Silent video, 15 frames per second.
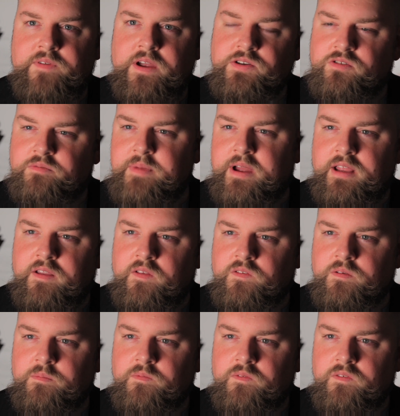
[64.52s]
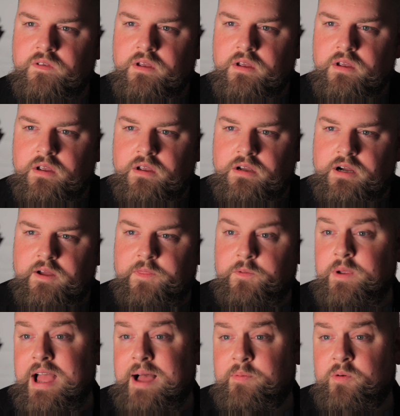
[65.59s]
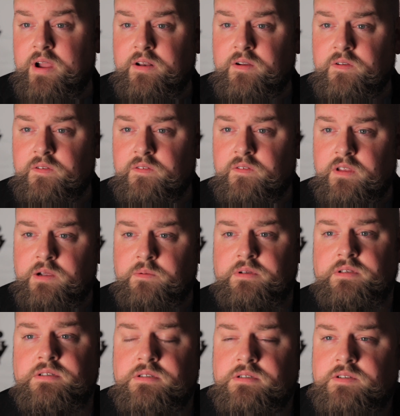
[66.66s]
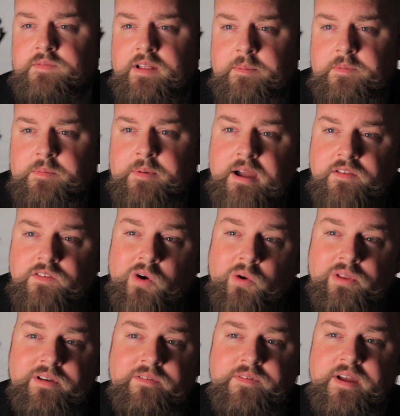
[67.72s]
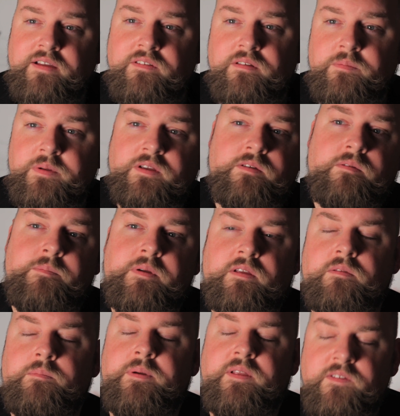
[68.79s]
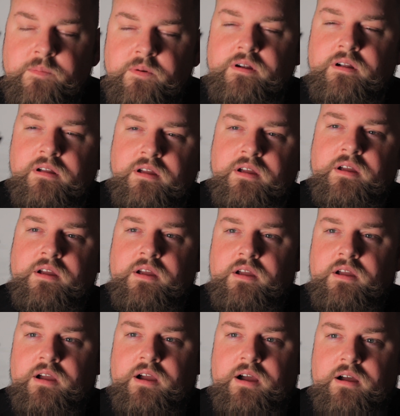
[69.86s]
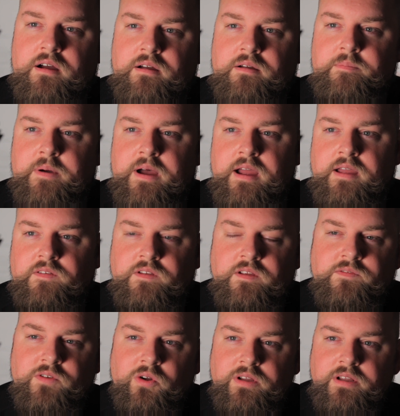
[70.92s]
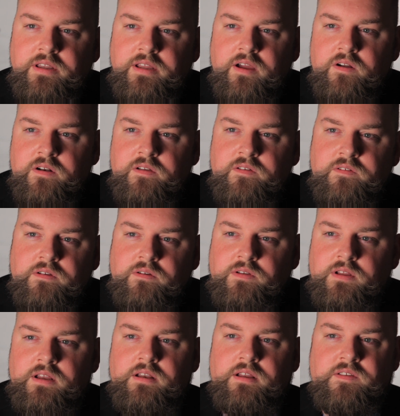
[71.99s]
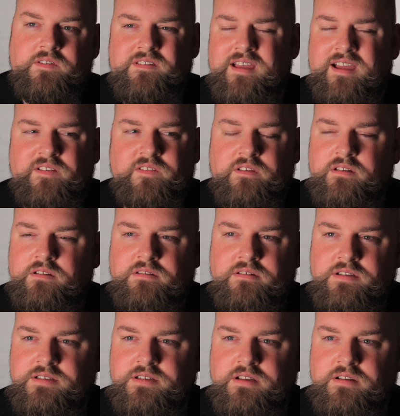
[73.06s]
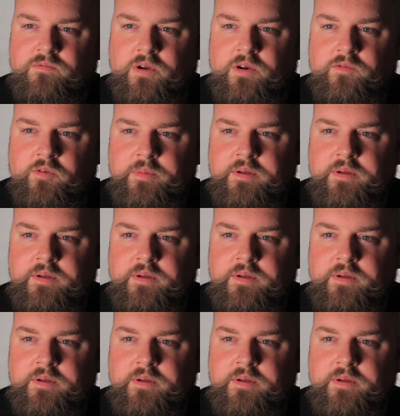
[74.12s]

facial mechanisms, 3 operators. It was developed by Tolan Effects in Pittsburgh by Steve Tolan, the artist who did it. It's excellent. It's a wonderful